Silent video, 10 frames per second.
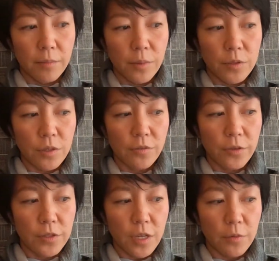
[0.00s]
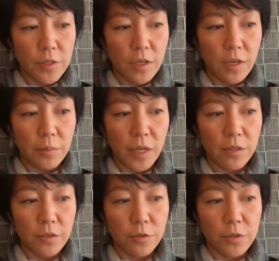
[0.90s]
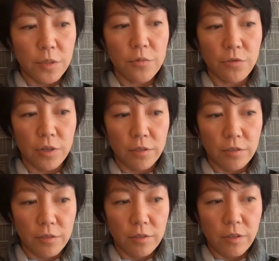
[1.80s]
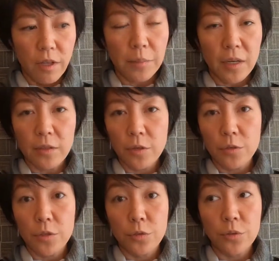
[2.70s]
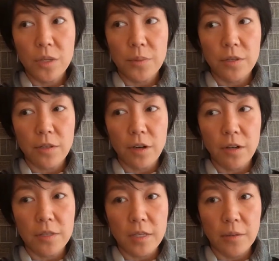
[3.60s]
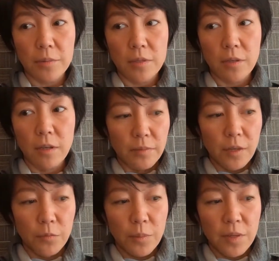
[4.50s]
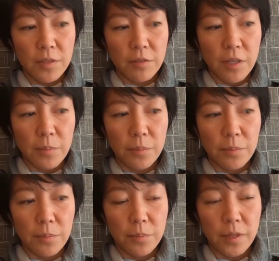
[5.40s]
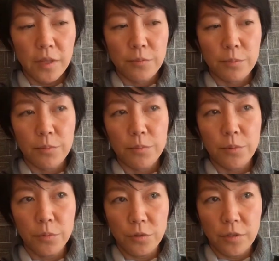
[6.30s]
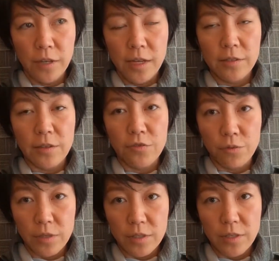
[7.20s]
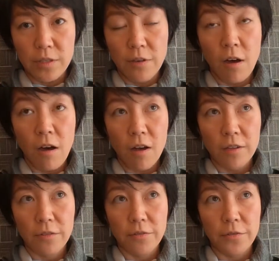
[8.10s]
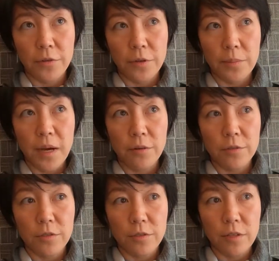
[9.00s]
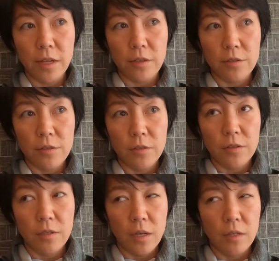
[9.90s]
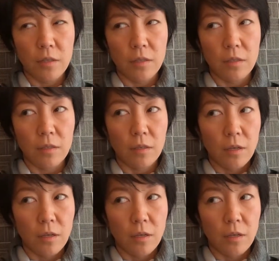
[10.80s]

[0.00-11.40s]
most of the first day was getting to know some drills. I'm not going to go too deep into the concepts. We basically played pool and did drills, and he taught for about the next 10,